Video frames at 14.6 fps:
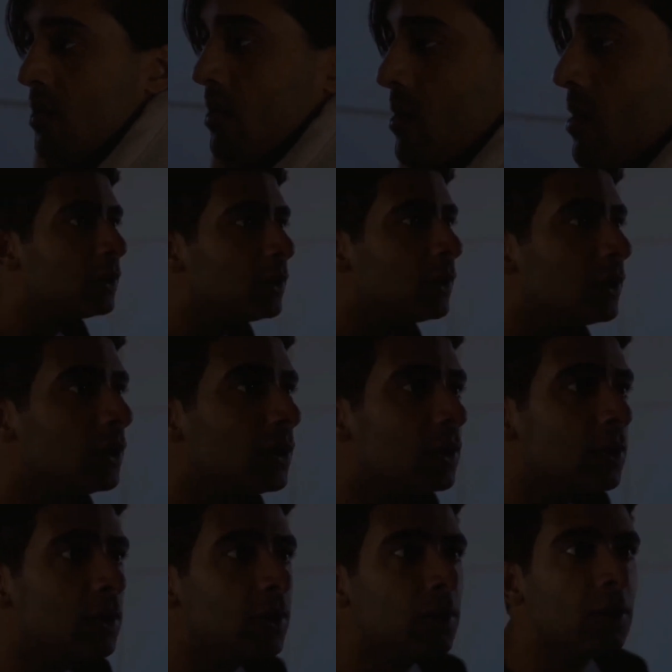freaking tried to
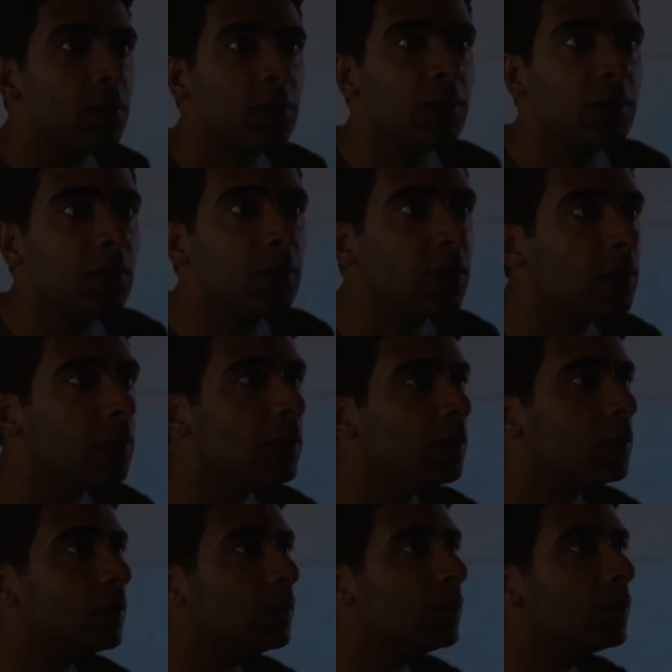punch the crap out of
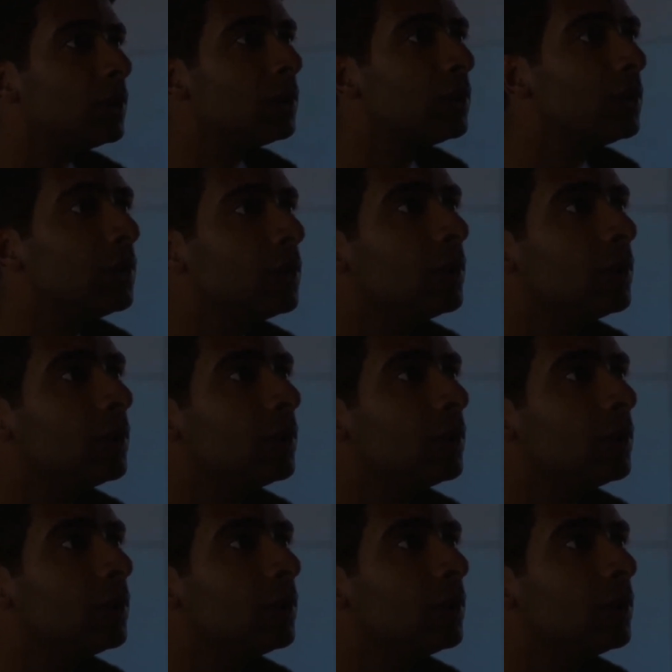him, and